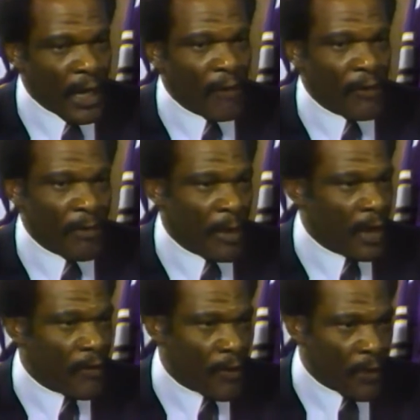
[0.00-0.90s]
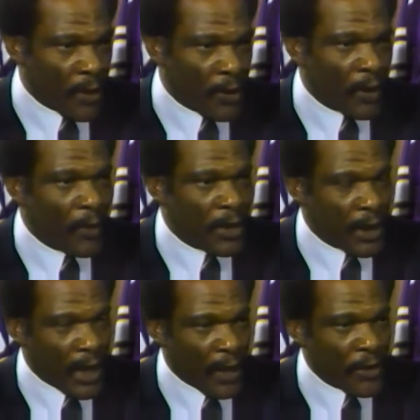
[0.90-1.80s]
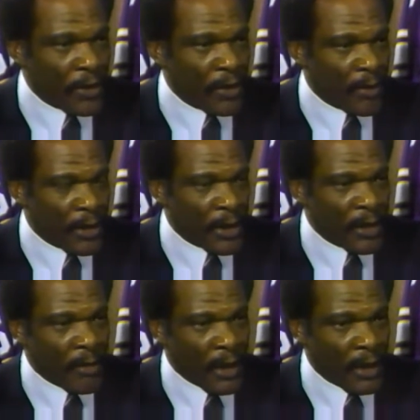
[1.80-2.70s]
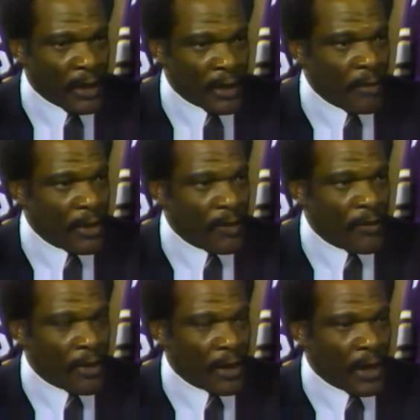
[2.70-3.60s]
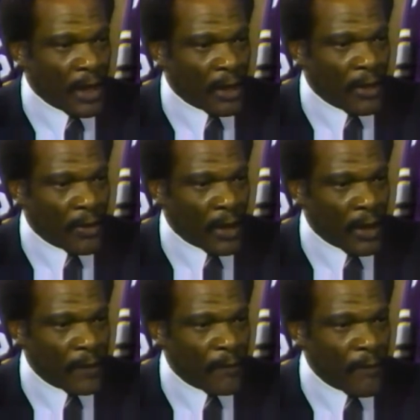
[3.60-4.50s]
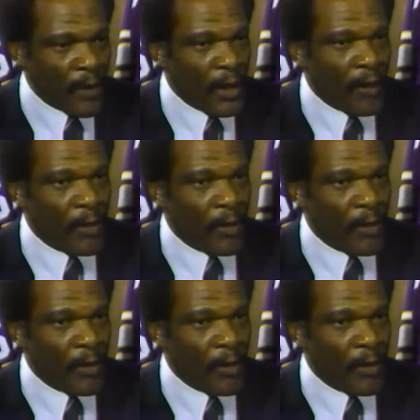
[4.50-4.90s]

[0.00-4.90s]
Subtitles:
and you have the money for one thing, which allows you to participate in an expensive drug like cocaine.